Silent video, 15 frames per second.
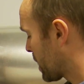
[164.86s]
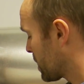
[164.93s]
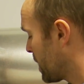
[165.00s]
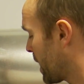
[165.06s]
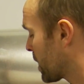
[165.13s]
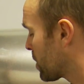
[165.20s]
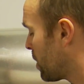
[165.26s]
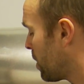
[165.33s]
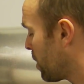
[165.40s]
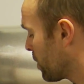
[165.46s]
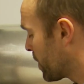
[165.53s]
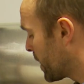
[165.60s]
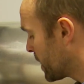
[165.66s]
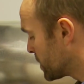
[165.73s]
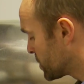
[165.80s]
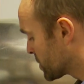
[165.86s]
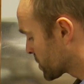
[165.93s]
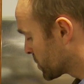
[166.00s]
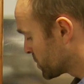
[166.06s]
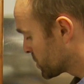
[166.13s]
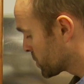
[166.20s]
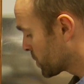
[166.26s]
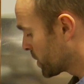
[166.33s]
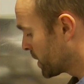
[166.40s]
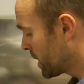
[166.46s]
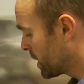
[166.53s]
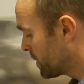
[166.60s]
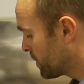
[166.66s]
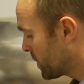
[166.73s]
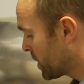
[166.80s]
glycol that just goes through
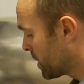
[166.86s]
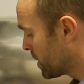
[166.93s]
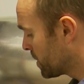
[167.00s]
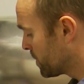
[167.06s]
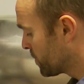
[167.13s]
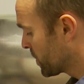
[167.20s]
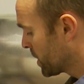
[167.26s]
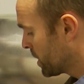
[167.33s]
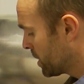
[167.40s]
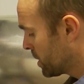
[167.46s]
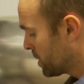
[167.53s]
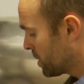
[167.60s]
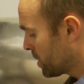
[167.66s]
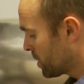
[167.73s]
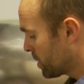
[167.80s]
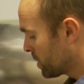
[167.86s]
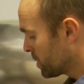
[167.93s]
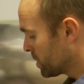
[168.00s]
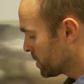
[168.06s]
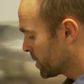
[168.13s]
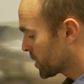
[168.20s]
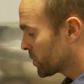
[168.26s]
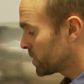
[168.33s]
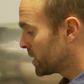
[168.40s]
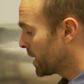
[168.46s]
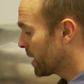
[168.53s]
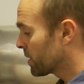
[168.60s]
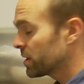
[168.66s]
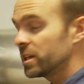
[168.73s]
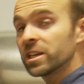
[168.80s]
a, uh, a liquid to
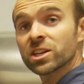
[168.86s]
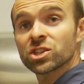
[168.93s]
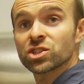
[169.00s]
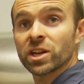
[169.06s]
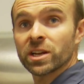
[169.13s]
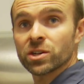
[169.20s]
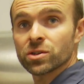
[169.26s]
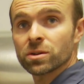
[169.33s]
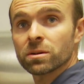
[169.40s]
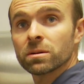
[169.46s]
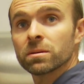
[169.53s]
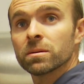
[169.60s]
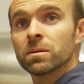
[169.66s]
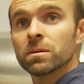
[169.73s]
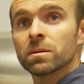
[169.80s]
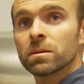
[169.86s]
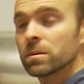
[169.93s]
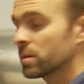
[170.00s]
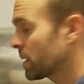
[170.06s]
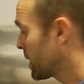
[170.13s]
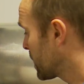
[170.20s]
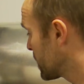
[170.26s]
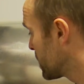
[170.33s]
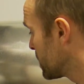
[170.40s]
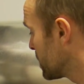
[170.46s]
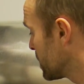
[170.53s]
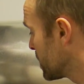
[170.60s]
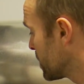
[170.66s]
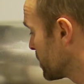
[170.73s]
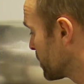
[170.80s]
air heat exchanger. And
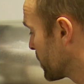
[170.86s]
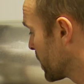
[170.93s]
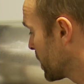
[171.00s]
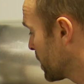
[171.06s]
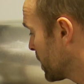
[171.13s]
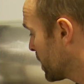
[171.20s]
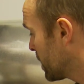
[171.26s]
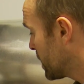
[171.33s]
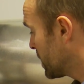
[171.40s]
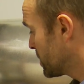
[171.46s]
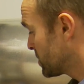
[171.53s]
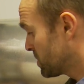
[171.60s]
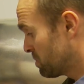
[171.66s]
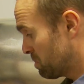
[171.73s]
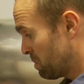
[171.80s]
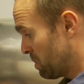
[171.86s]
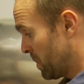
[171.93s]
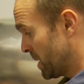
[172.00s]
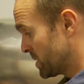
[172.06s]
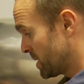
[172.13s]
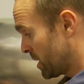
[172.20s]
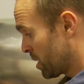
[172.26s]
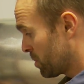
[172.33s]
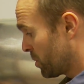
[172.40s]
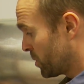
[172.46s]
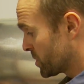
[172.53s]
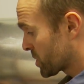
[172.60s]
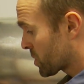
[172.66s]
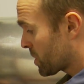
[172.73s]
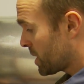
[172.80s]
um, as the air
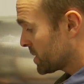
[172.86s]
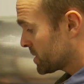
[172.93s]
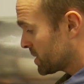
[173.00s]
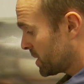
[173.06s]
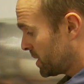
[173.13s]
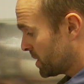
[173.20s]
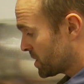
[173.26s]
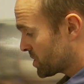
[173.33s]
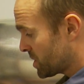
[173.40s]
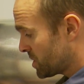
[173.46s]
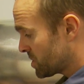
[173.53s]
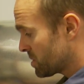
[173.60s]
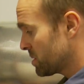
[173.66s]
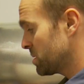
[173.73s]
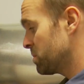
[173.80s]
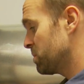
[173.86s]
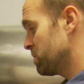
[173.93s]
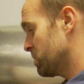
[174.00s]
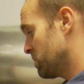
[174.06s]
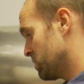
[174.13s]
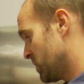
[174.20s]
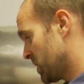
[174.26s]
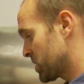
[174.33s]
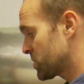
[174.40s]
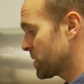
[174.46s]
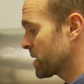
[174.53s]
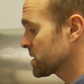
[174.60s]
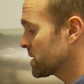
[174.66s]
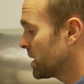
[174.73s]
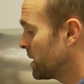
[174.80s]
blows across the heat exchanger,
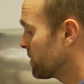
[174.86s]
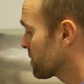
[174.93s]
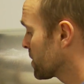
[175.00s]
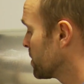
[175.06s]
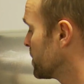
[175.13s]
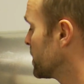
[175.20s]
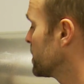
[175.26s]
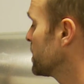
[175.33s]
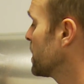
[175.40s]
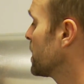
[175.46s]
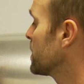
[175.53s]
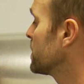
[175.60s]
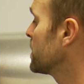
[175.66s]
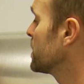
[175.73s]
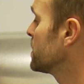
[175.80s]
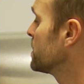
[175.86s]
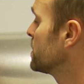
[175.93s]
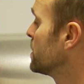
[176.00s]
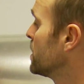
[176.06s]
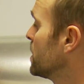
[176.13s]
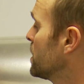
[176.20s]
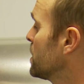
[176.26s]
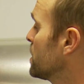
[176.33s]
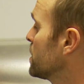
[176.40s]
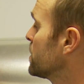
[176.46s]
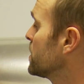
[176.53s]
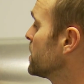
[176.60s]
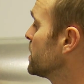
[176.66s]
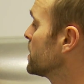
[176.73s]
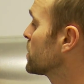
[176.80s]
extracts the heat from it and then
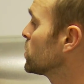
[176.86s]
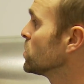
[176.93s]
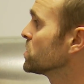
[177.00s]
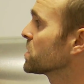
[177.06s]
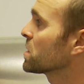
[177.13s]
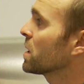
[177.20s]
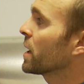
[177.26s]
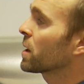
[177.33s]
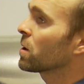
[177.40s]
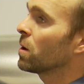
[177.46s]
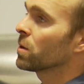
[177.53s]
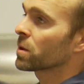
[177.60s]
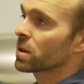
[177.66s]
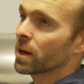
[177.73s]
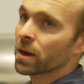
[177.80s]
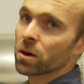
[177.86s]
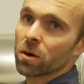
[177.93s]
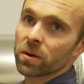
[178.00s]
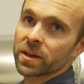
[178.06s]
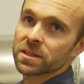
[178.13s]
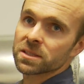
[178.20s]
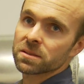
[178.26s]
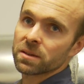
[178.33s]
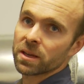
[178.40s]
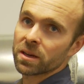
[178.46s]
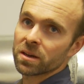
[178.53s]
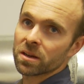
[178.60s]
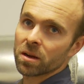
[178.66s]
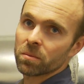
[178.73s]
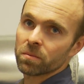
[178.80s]
the cools the glycol and the glycol gets
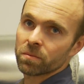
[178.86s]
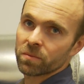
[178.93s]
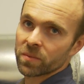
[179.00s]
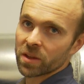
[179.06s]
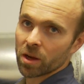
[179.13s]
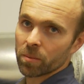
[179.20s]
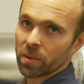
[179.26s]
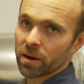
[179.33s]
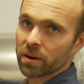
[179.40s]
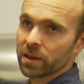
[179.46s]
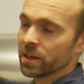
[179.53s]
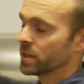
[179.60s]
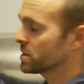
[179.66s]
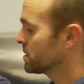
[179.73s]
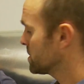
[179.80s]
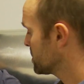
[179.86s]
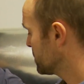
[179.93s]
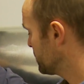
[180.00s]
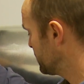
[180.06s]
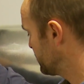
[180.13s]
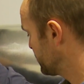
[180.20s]
heated up down by our heating system.